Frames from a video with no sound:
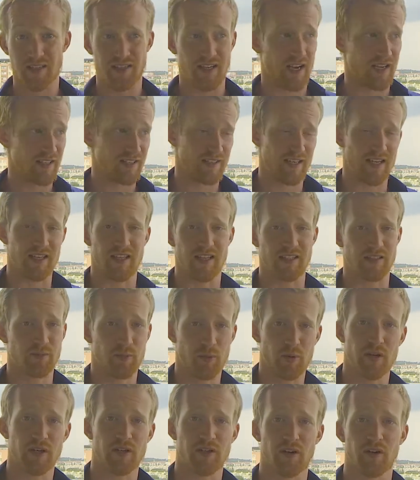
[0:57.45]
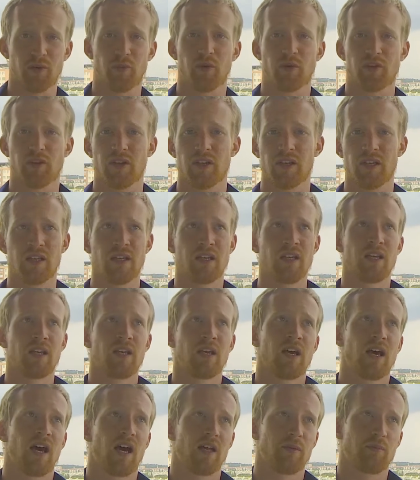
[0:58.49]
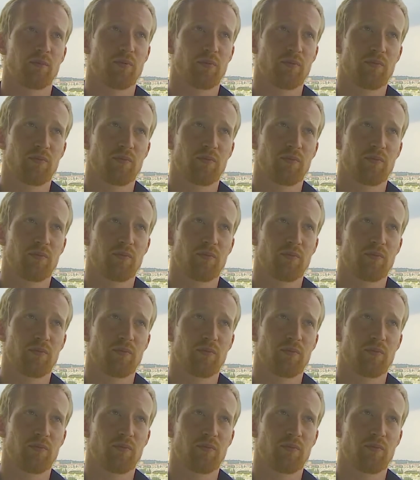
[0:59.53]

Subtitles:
I'd say that's pretty darn worth it.